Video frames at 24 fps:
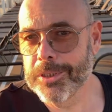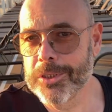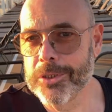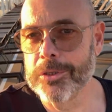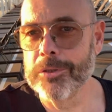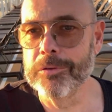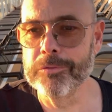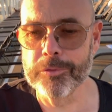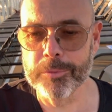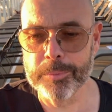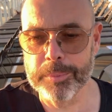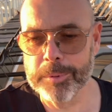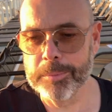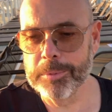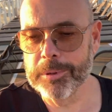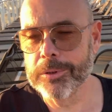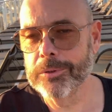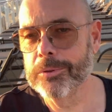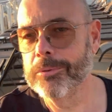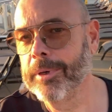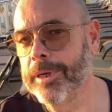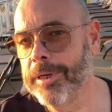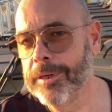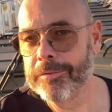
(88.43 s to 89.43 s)
it's good for people
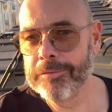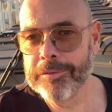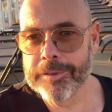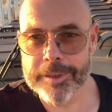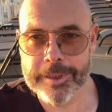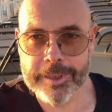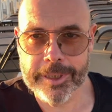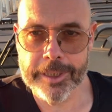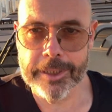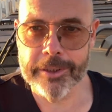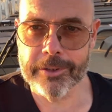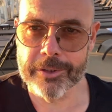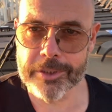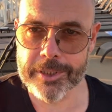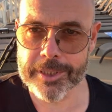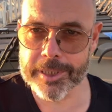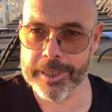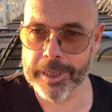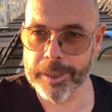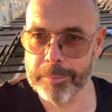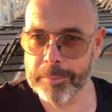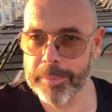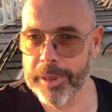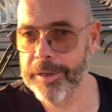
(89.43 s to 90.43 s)
to have their
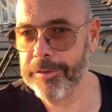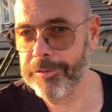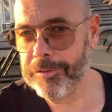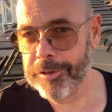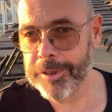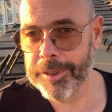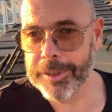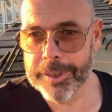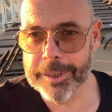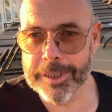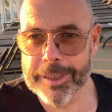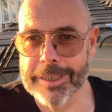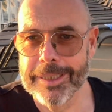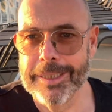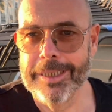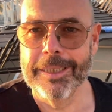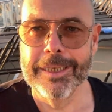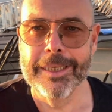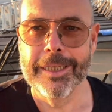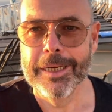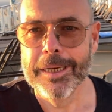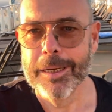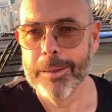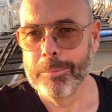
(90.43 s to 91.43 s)
sunbathing,
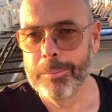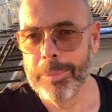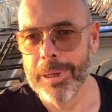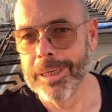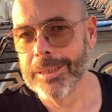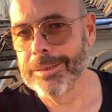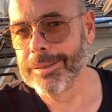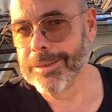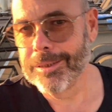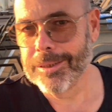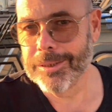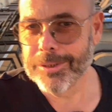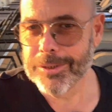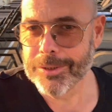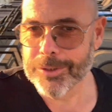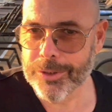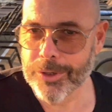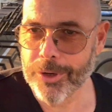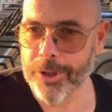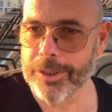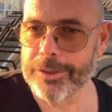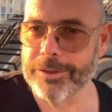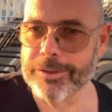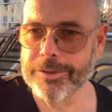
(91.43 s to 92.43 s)
but
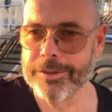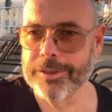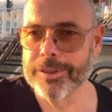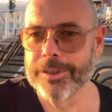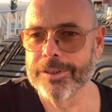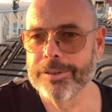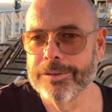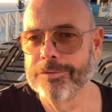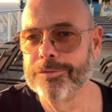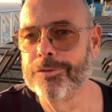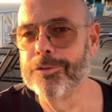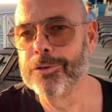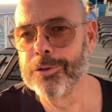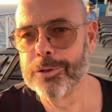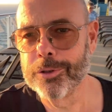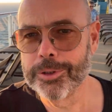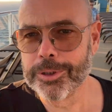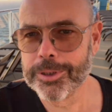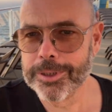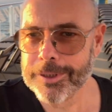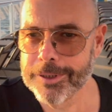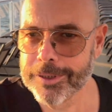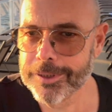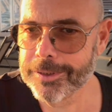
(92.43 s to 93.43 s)
not
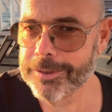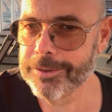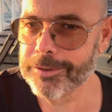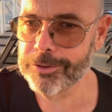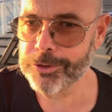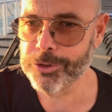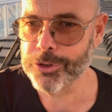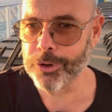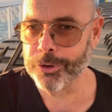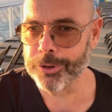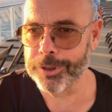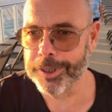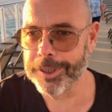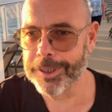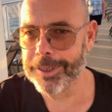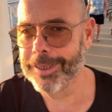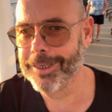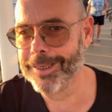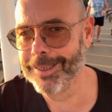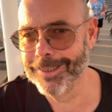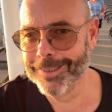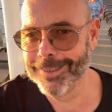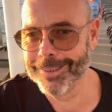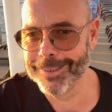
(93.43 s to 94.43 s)
for jogging.